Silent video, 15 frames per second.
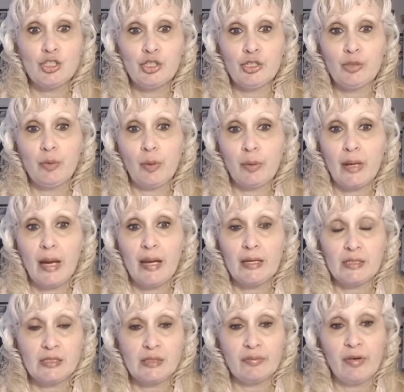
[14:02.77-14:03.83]
to you, okay?
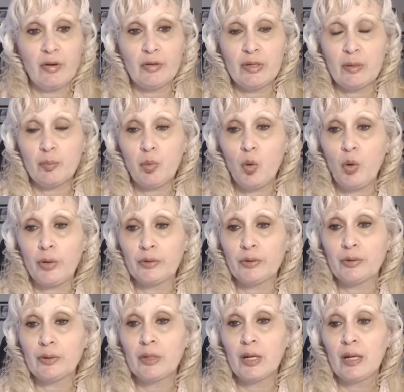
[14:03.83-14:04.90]
It's very
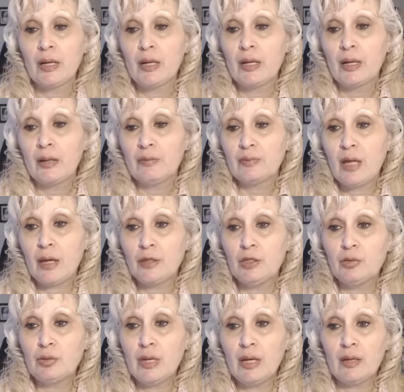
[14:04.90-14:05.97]
important
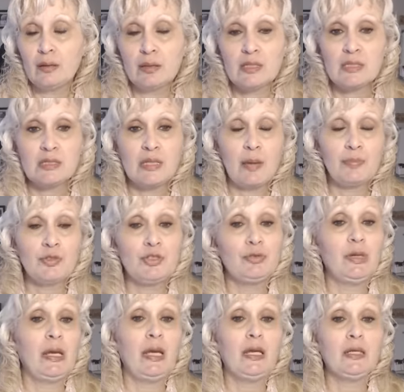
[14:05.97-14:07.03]
you get the steps
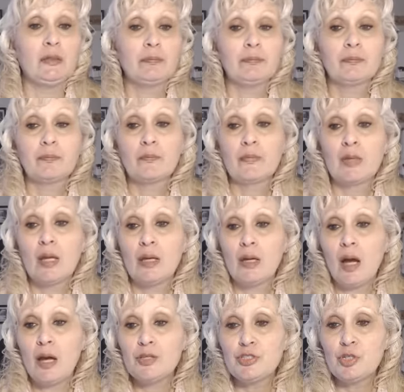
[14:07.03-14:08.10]
you need.
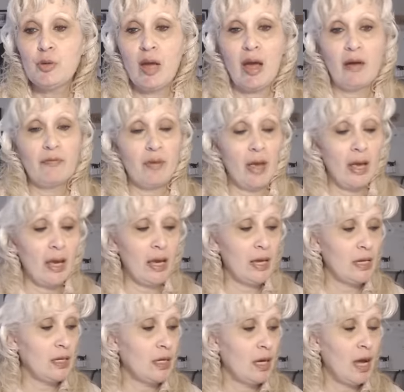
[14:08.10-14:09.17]
I do have
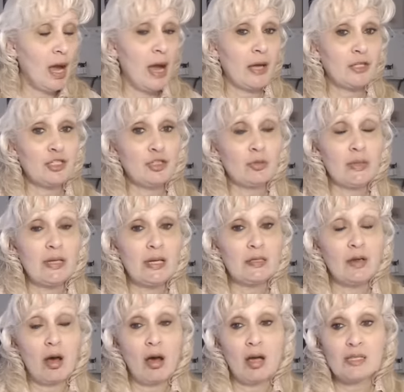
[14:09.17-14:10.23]
a actually
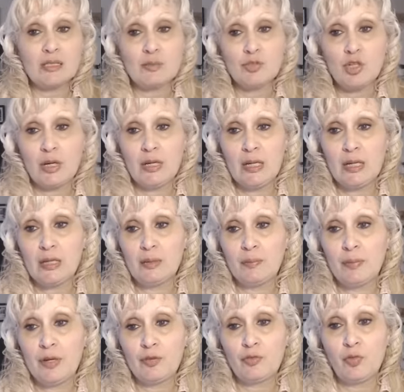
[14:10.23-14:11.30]
an awesome training up
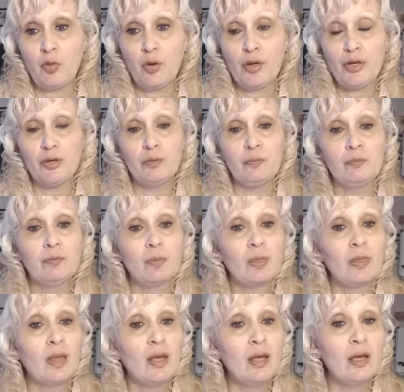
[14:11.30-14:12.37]
here for you.
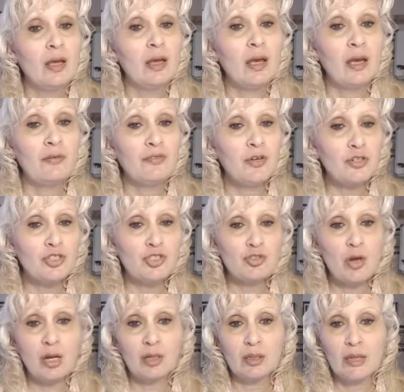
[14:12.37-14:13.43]
If you're
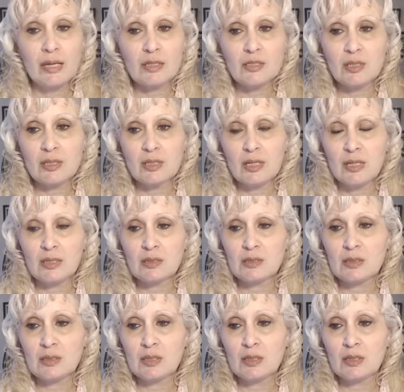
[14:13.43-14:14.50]
struggling to get